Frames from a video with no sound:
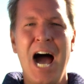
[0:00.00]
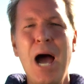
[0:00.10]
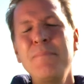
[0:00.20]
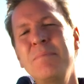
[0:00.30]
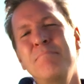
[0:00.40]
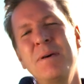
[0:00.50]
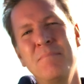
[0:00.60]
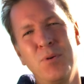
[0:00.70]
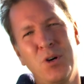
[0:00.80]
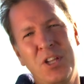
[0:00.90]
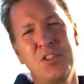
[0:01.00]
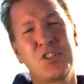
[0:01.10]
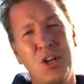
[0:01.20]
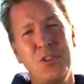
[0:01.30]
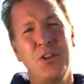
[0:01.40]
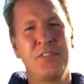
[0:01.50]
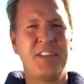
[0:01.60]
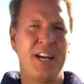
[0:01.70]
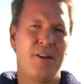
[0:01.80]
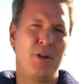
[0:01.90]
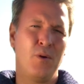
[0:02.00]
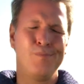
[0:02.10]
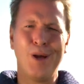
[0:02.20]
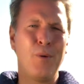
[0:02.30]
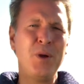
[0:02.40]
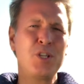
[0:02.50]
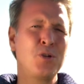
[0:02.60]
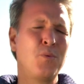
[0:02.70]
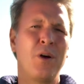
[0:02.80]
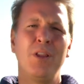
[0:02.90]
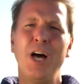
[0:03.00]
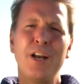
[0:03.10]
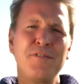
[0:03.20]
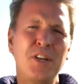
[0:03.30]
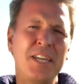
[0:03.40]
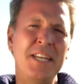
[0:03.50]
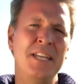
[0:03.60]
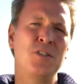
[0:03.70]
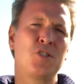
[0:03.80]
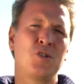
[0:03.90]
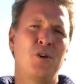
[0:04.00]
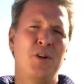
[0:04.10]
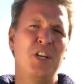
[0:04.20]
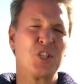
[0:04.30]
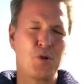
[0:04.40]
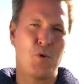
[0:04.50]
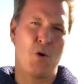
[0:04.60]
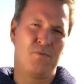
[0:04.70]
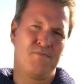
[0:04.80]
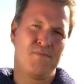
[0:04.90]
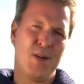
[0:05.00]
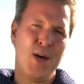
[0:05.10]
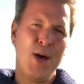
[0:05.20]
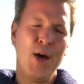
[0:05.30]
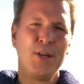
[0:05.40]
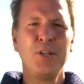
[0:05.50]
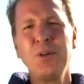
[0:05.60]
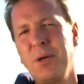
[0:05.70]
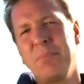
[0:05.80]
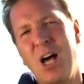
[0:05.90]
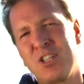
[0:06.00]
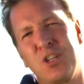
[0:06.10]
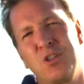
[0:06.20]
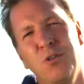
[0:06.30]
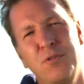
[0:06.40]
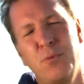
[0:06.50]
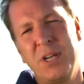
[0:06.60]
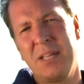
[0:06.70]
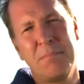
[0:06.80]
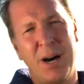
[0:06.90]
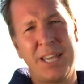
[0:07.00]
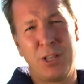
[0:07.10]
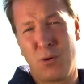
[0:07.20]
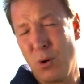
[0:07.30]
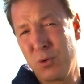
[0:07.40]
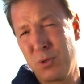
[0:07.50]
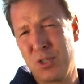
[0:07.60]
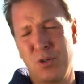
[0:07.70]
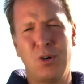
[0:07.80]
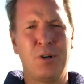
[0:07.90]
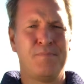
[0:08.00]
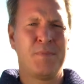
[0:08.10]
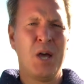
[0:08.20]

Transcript: I'm in Binbrook in southern Ontario, a region where a lot of the Canadian soy is grown. You know the blocks of tofu we can buy at the grocery store?